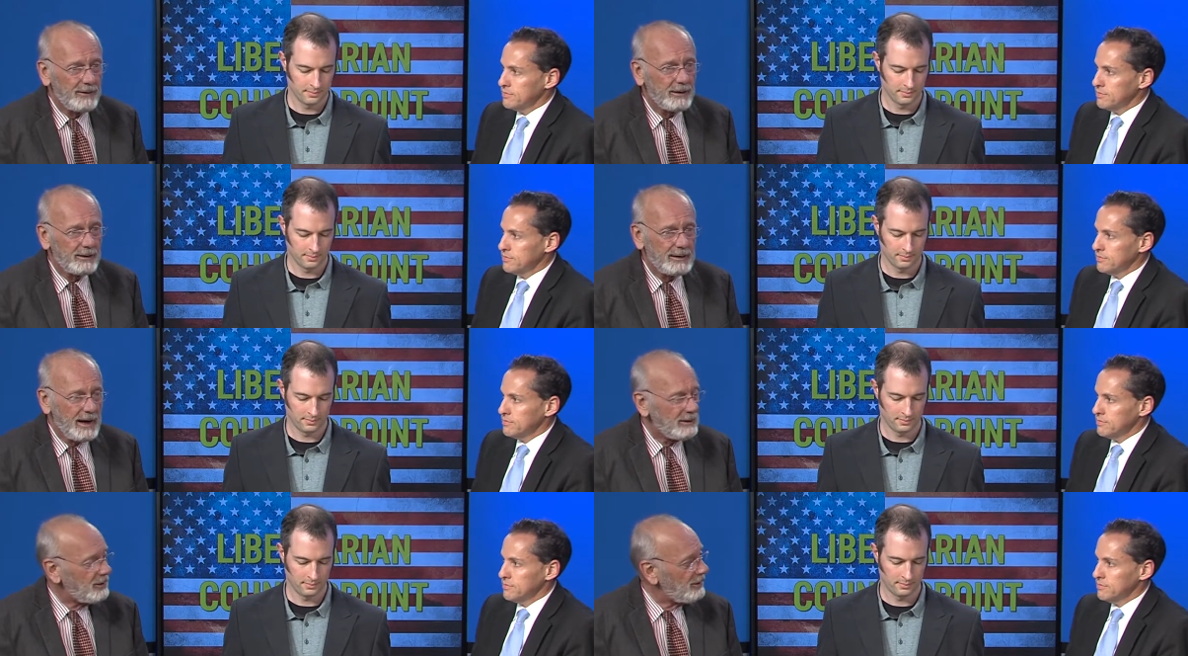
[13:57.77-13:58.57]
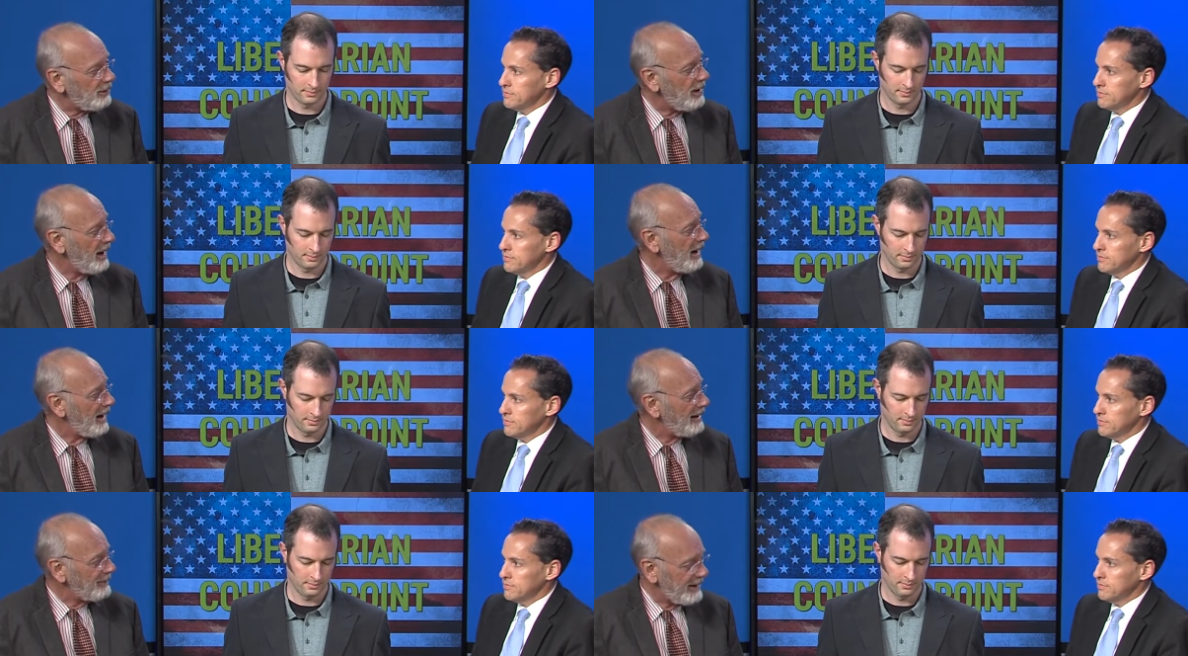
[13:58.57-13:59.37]
Speaker 1: they're gung-ho
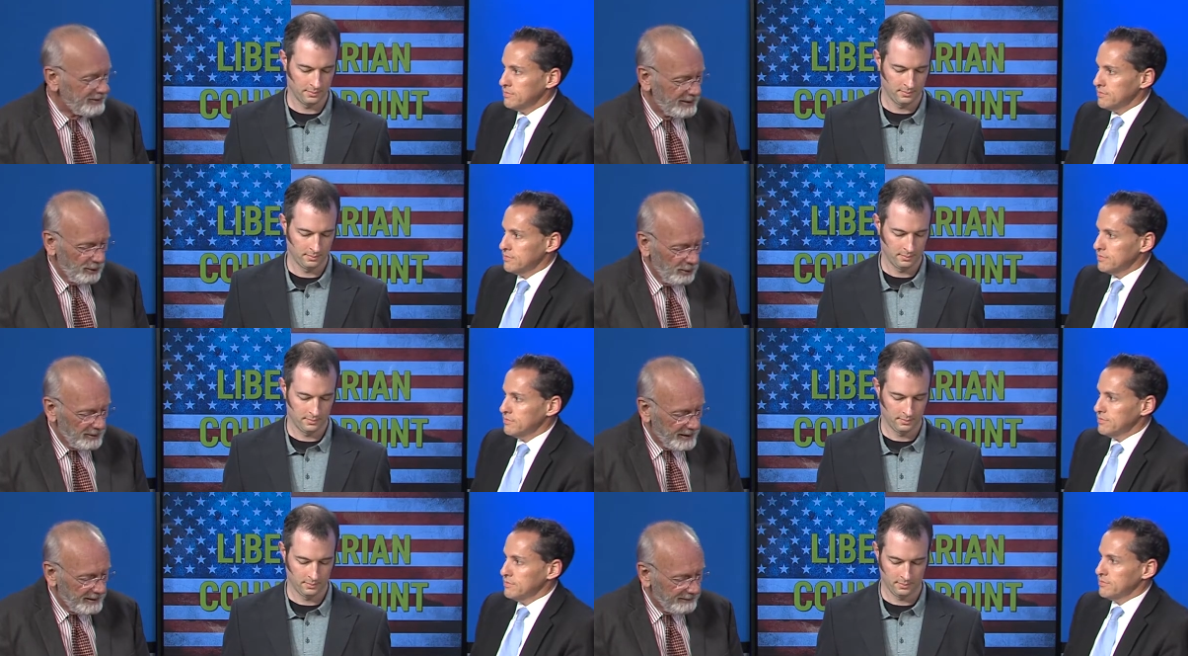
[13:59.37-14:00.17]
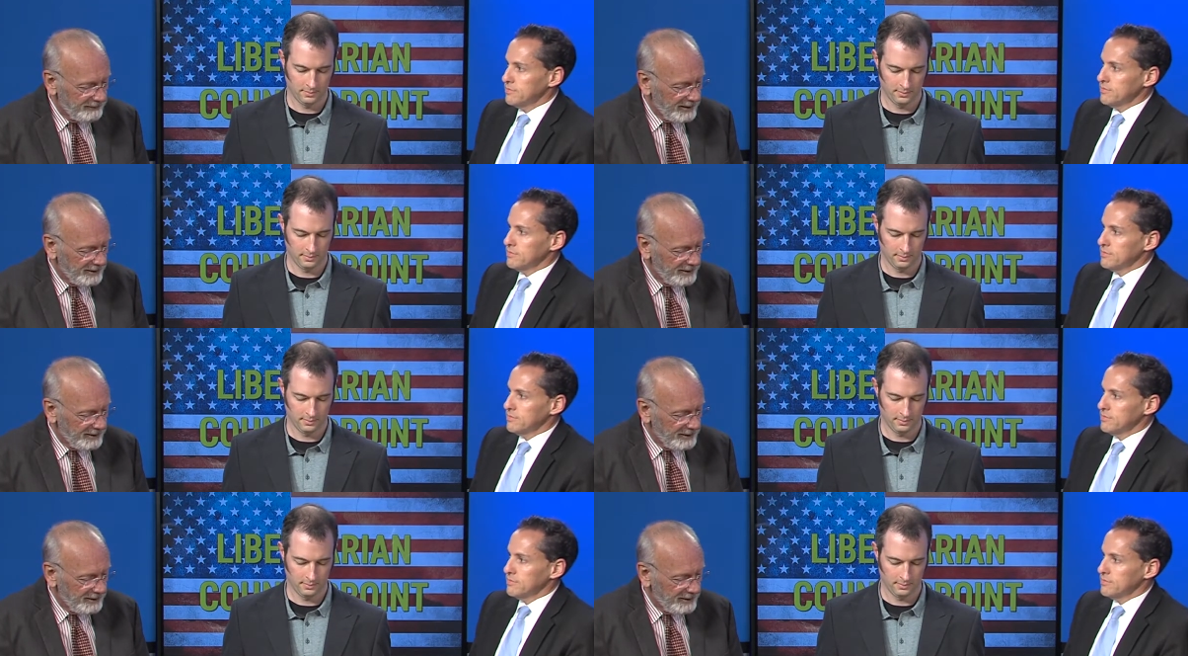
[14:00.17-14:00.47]
on passing a whole lot of